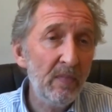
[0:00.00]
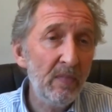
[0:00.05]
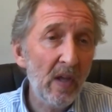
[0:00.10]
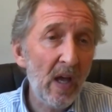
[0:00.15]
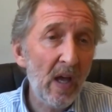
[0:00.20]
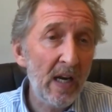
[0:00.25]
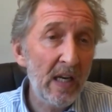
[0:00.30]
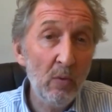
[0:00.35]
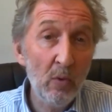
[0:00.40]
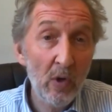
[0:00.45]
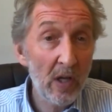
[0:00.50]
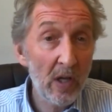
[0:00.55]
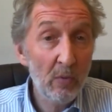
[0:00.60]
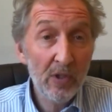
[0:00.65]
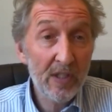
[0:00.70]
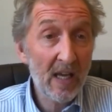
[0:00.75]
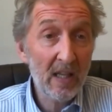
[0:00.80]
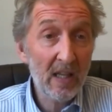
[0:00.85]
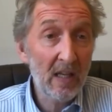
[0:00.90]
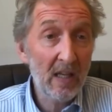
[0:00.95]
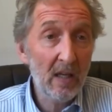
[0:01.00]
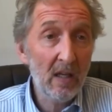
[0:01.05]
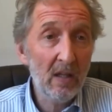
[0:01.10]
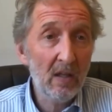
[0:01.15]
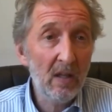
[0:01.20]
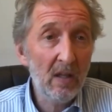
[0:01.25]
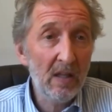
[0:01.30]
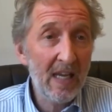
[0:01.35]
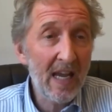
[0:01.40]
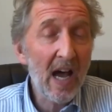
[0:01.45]
he really was
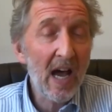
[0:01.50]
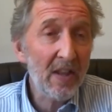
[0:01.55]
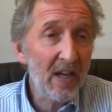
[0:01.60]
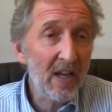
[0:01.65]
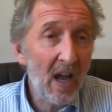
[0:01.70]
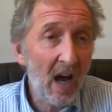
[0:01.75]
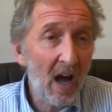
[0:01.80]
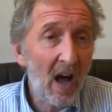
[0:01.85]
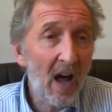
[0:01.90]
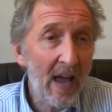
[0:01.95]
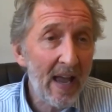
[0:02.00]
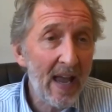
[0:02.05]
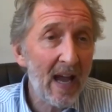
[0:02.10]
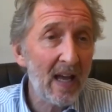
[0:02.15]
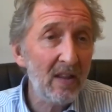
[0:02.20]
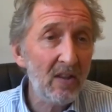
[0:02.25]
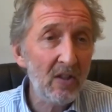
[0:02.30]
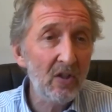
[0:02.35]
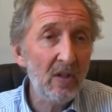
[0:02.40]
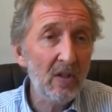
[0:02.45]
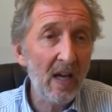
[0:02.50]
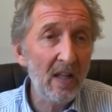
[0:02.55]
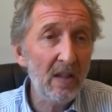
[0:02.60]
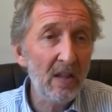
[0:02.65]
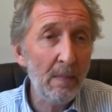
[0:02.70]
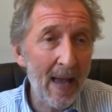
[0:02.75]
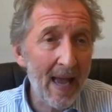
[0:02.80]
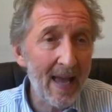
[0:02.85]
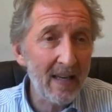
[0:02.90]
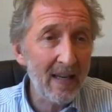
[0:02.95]
the other guy had the
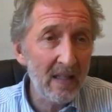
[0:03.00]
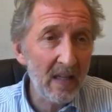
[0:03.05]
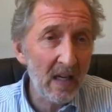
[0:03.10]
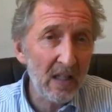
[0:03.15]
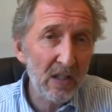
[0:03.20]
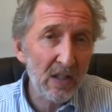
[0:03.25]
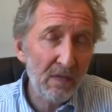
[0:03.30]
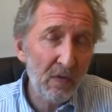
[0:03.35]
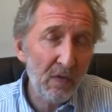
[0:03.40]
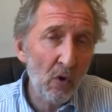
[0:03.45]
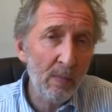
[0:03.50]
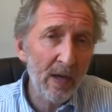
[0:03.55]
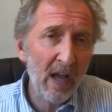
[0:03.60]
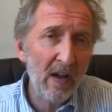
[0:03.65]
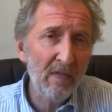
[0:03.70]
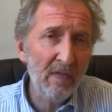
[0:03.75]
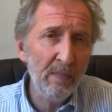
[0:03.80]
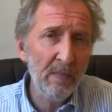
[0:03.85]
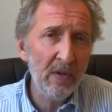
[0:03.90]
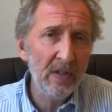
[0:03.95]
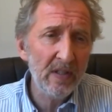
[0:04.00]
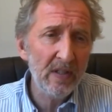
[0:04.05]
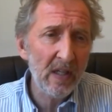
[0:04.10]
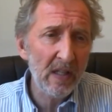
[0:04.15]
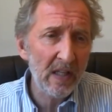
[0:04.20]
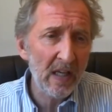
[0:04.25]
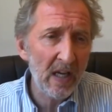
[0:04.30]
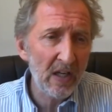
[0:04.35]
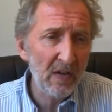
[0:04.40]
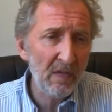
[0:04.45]
mandate to form a government at
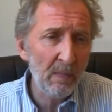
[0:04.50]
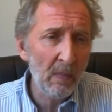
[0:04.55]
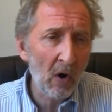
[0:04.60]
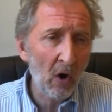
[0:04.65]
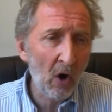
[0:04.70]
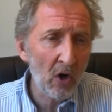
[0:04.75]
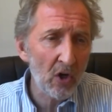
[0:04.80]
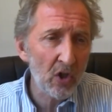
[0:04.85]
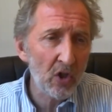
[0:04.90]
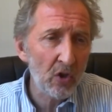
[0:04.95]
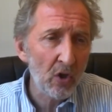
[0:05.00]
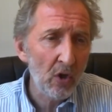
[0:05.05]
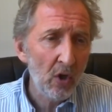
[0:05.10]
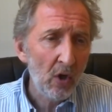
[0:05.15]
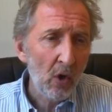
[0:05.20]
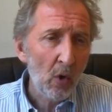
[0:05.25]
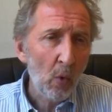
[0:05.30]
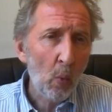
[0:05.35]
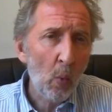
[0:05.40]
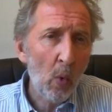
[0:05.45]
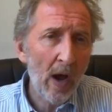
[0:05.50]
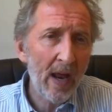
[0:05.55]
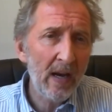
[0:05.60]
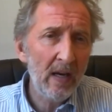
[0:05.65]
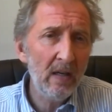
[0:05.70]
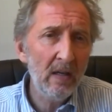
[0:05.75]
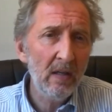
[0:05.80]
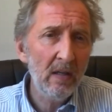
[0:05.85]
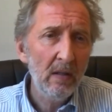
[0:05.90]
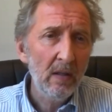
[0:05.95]
the end of March,
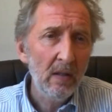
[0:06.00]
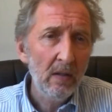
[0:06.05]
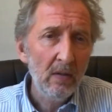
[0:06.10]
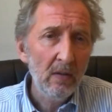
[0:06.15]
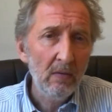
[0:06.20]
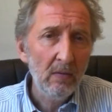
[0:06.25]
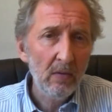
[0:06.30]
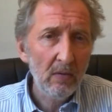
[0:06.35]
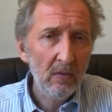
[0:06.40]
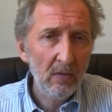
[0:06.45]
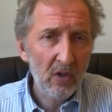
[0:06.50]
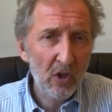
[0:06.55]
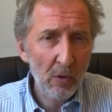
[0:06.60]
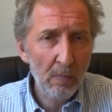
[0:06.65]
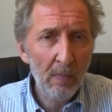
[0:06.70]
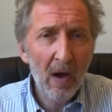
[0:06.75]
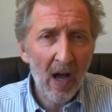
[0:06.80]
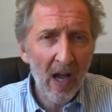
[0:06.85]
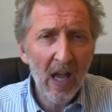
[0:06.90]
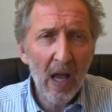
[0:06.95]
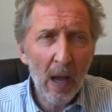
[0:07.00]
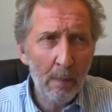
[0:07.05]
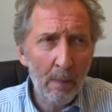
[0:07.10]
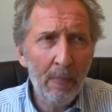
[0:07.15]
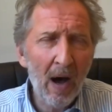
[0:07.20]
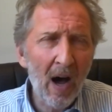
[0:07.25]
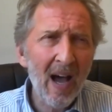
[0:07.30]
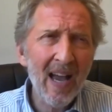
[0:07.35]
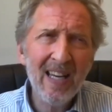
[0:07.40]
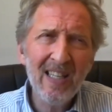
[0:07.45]
when, to my
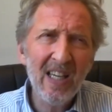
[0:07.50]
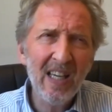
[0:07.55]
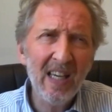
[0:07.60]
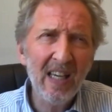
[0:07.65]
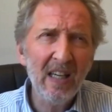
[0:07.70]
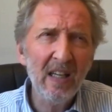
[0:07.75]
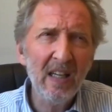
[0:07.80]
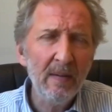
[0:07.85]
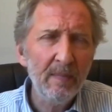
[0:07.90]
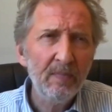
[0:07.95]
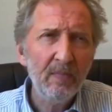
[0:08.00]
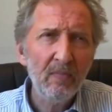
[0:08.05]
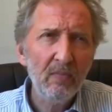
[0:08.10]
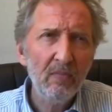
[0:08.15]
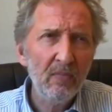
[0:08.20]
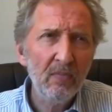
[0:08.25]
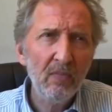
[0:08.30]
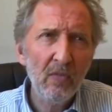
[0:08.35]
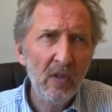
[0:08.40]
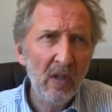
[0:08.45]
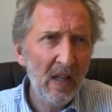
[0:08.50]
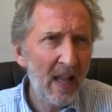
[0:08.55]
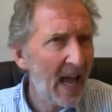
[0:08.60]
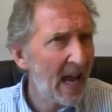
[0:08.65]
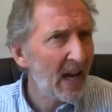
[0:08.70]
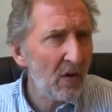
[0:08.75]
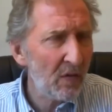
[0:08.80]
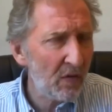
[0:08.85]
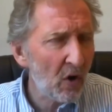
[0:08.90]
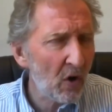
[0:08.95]
abiding
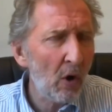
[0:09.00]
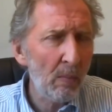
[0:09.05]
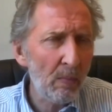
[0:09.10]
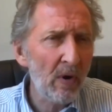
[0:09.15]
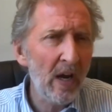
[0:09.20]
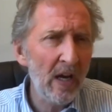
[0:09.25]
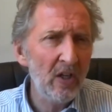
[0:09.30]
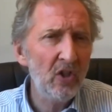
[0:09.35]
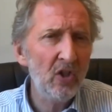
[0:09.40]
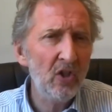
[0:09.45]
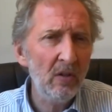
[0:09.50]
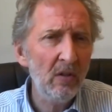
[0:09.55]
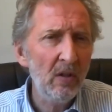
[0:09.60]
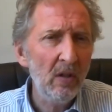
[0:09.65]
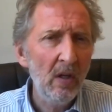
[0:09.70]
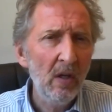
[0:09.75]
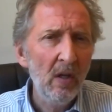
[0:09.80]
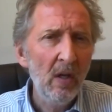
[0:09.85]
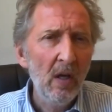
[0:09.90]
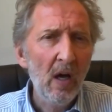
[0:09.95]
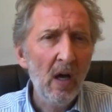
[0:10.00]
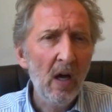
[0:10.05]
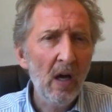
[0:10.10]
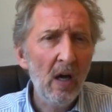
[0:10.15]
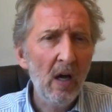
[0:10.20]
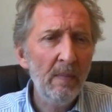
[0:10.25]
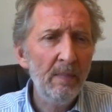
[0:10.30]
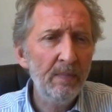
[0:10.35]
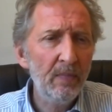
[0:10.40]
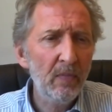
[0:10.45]
lack of comprehension,
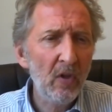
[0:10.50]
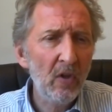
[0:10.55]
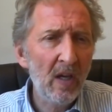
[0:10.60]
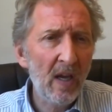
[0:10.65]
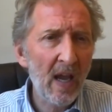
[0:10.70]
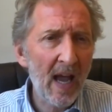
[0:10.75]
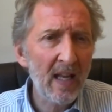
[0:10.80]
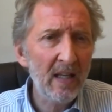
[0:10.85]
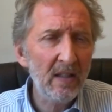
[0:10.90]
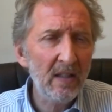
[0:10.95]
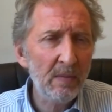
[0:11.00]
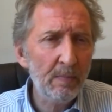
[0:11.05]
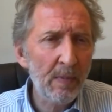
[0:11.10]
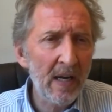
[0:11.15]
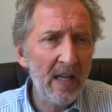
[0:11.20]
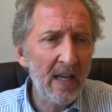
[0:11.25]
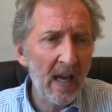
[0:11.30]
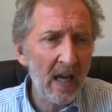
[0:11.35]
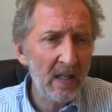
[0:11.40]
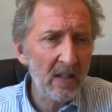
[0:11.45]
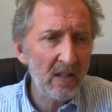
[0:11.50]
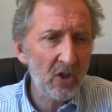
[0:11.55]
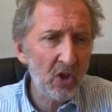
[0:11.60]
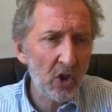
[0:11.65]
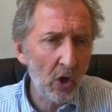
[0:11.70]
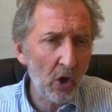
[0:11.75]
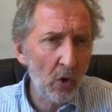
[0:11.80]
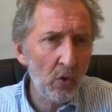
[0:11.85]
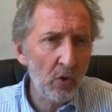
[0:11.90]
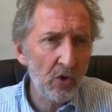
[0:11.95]
Benny Gantz
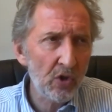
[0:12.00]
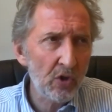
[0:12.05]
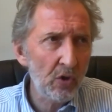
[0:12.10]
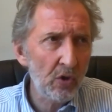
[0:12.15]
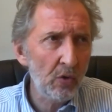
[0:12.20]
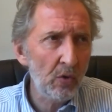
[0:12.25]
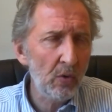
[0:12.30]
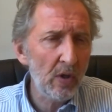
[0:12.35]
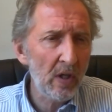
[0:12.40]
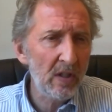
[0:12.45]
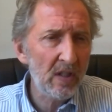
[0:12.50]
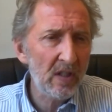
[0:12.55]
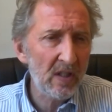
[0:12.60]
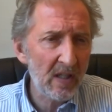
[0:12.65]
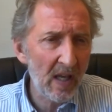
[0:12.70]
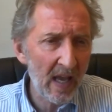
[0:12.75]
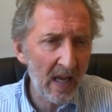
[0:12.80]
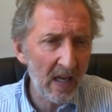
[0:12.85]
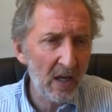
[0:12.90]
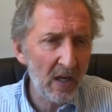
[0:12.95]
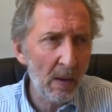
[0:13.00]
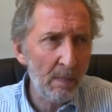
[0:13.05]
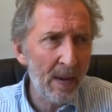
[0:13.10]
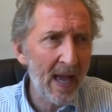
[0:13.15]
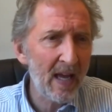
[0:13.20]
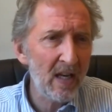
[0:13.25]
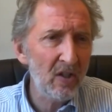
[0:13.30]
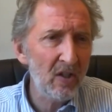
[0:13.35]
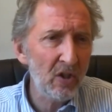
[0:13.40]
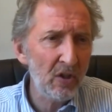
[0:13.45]
chose to instead
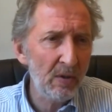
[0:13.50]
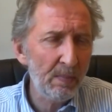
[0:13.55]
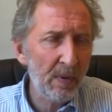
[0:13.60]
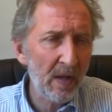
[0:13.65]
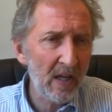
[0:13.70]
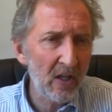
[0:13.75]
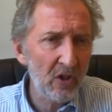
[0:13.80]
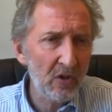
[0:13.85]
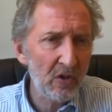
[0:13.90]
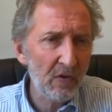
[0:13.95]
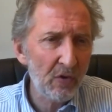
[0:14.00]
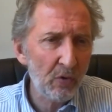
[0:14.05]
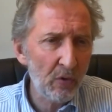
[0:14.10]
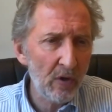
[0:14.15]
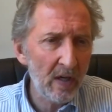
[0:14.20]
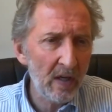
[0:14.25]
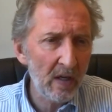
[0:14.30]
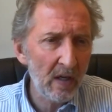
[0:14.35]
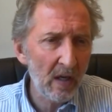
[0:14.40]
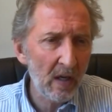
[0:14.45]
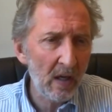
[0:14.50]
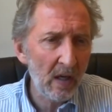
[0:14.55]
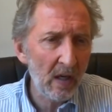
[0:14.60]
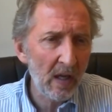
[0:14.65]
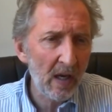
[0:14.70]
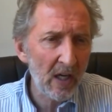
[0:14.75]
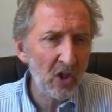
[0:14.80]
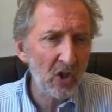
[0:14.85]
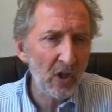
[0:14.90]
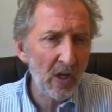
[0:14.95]
abandon the pledge of 3
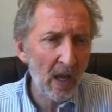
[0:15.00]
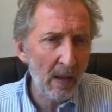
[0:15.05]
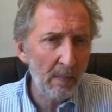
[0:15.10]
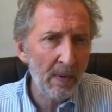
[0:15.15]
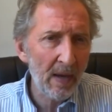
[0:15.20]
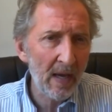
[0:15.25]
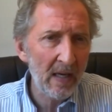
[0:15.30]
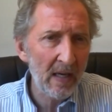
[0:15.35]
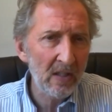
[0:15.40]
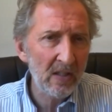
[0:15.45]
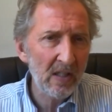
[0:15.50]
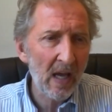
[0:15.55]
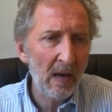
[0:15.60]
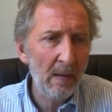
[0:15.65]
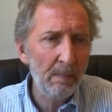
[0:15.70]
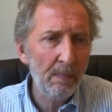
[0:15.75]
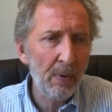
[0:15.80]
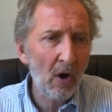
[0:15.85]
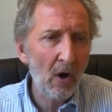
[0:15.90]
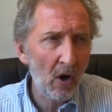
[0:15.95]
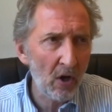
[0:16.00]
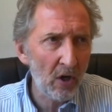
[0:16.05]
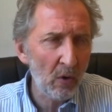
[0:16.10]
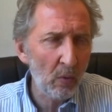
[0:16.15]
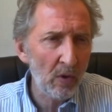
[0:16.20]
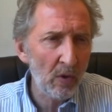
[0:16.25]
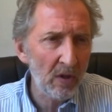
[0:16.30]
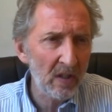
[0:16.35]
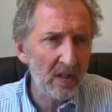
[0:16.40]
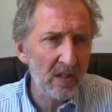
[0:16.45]
election campaigns and partner
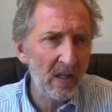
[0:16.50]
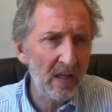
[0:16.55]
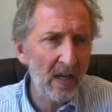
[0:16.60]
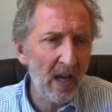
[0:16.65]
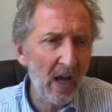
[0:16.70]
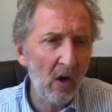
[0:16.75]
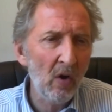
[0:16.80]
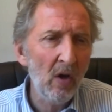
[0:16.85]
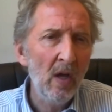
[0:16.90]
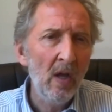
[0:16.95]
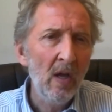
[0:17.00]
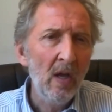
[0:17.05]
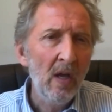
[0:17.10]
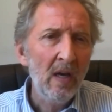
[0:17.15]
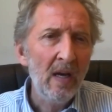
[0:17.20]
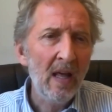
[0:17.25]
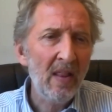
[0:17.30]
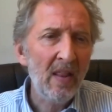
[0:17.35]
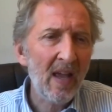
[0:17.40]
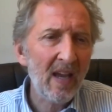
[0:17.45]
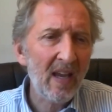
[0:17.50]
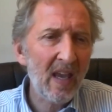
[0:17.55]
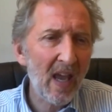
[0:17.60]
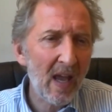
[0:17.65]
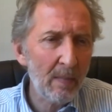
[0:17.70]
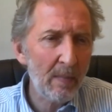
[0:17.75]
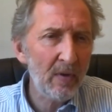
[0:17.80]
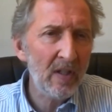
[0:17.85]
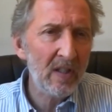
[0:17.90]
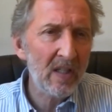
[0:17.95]
with Netanyahu. Now that
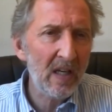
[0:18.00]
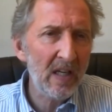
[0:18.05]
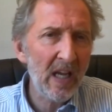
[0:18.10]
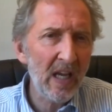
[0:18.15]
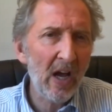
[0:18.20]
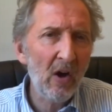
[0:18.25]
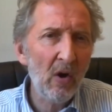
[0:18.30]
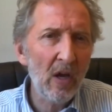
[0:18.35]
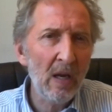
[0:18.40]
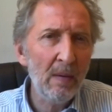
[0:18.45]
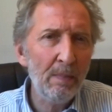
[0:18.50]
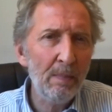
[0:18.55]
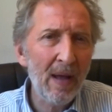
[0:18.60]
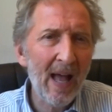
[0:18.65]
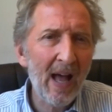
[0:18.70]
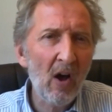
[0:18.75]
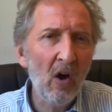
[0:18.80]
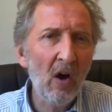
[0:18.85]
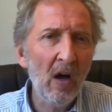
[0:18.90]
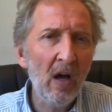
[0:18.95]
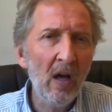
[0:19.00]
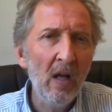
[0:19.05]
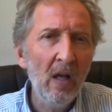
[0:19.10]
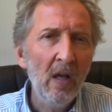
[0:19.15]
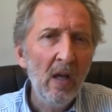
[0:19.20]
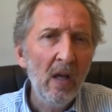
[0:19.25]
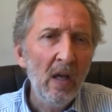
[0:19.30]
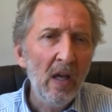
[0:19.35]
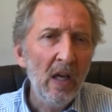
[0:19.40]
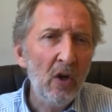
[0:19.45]
kept Netanyahu in power.
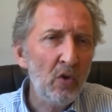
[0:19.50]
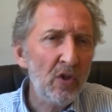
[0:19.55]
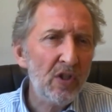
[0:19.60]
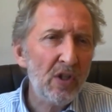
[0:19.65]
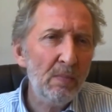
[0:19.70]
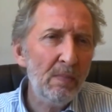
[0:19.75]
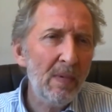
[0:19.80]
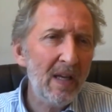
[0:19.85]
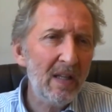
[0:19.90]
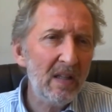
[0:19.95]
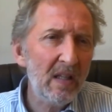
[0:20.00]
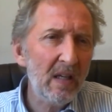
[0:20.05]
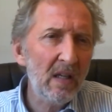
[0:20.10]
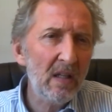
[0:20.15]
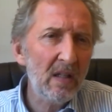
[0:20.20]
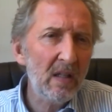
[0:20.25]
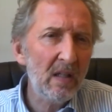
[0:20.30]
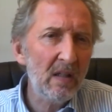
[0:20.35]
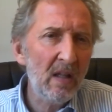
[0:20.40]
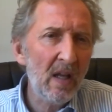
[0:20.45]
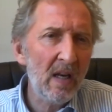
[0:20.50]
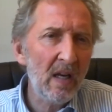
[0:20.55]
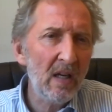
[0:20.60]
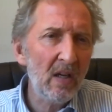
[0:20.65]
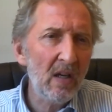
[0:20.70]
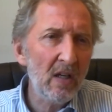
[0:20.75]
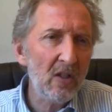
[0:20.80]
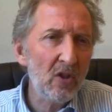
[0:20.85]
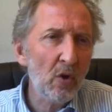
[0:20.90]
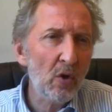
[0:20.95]
It also meant that
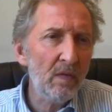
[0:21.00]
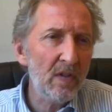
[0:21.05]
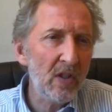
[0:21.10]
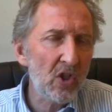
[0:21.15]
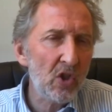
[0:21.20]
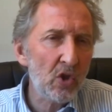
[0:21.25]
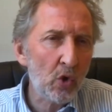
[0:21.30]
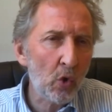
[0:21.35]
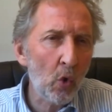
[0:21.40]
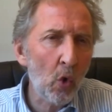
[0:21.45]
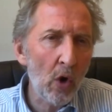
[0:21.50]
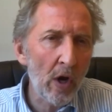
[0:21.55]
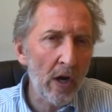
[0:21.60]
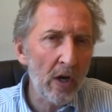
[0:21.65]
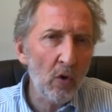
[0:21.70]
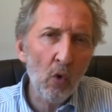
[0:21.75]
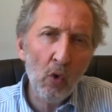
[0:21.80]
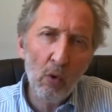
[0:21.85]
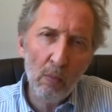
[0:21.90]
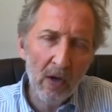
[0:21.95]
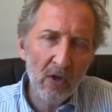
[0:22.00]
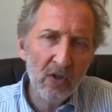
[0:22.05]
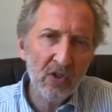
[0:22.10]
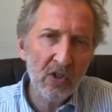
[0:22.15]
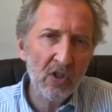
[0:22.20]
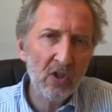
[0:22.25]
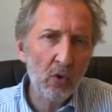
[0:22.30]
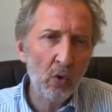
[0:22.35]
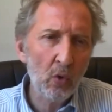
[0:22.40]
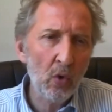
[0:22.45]
it sort of almost
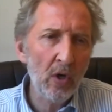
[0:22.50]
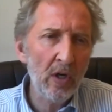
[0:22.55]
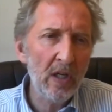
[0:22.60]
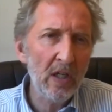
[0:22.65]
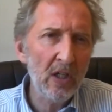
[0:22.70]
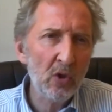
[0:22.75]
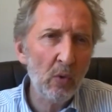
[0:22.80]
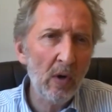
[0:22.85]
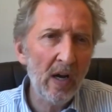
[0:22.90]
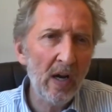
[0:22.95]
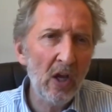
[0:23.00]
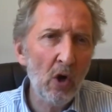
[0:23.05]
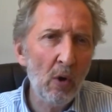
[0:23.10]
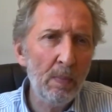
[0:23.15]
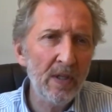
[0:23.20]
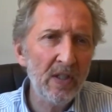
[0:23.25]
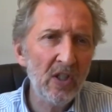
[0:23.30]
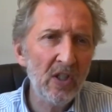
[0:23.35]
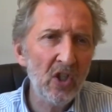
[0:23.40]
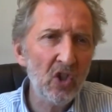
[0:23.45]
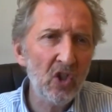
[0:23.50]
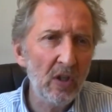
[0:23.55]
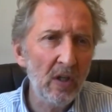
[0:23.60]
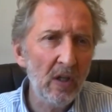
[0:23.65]
destroyed Israeli opposition.